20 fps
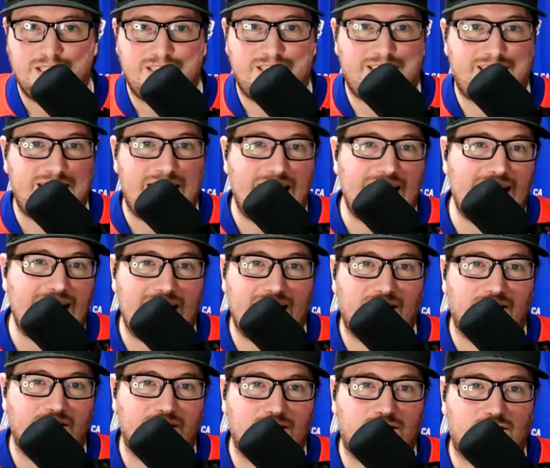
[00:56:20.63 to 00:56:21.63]
Santa hat
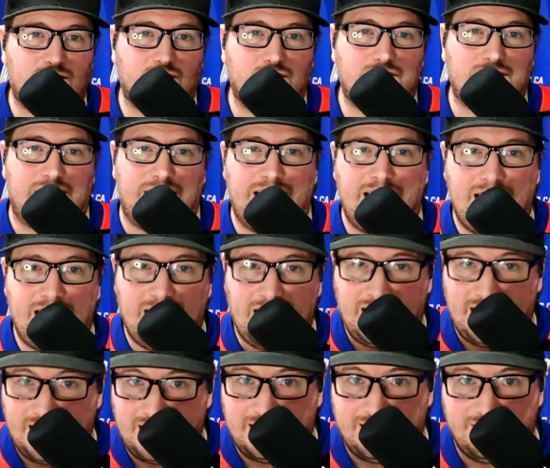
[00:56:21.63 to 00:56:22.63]
on this jersey,
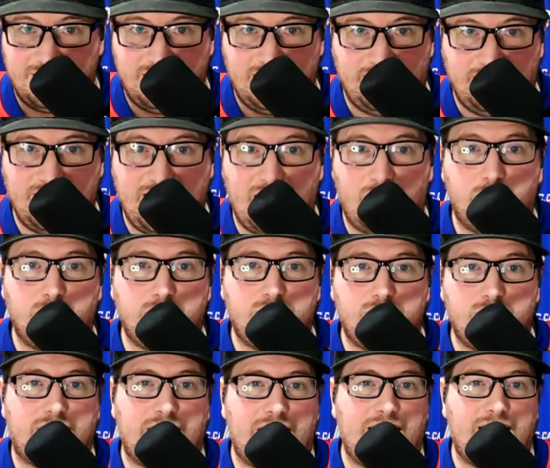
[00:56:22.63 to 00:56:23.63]
and that was
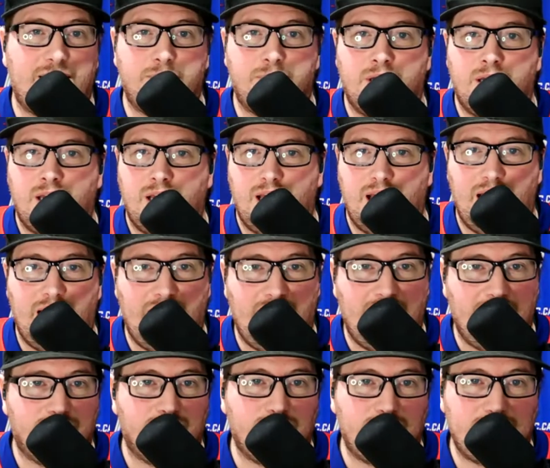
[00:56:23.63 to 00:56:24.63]
your game
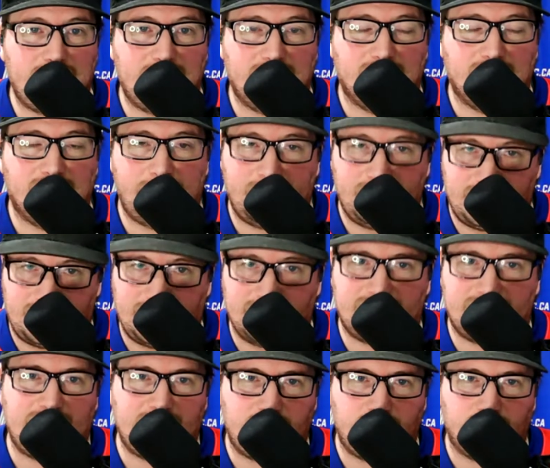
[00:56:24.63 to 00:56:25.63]
every year. I mean,
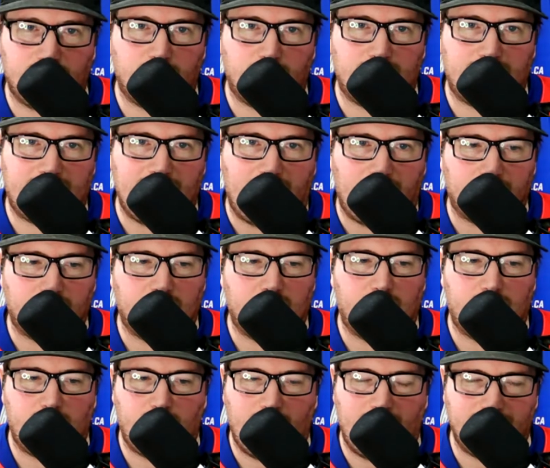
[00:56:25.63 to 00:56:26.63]
it's easier to do in Calgary
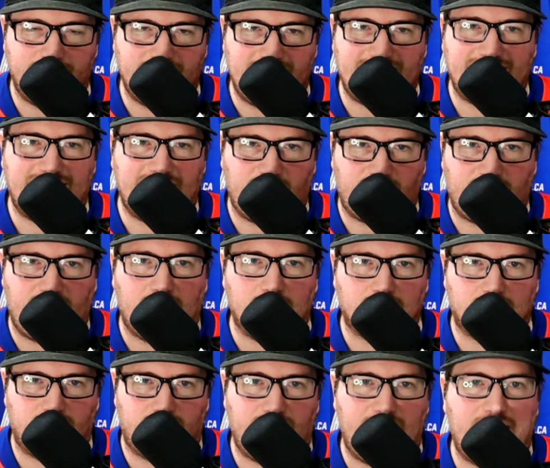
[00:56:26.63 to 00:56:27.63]
when you have
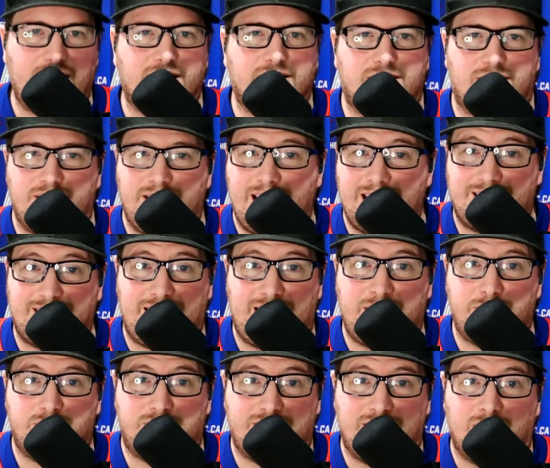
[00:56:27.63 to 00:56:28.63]
19,000 fans, and that
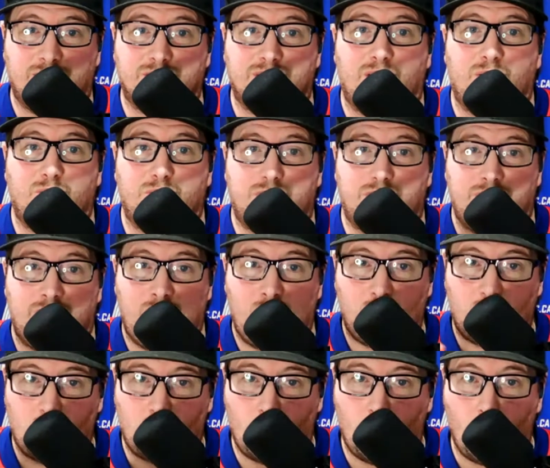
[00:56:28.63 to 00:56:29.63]
game sells out
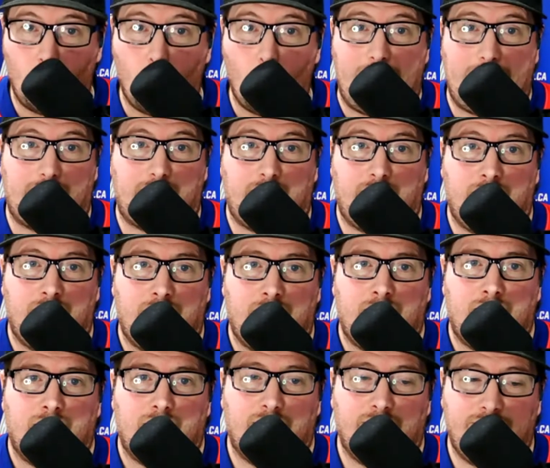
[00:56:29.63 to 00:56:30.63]
quick.
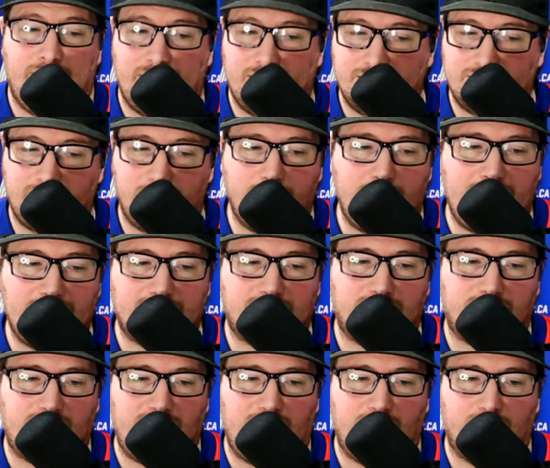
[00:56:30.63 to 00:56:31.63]
And that is a
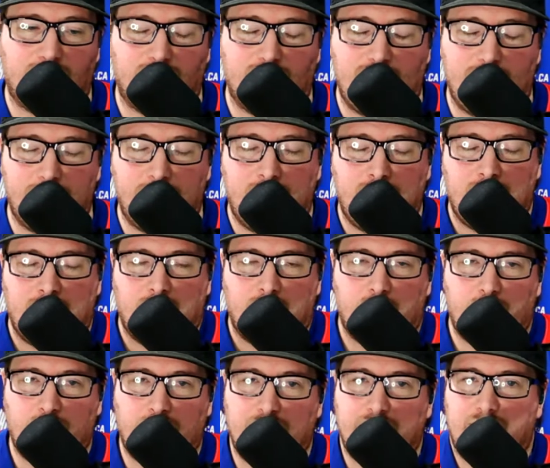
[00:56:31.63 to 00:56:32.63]
massive game for that.
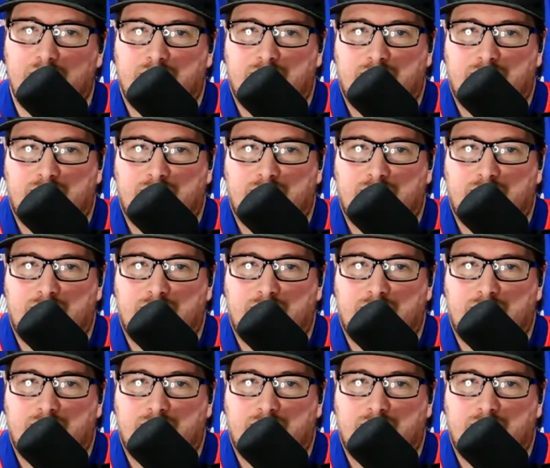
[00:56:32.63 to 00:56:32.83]
But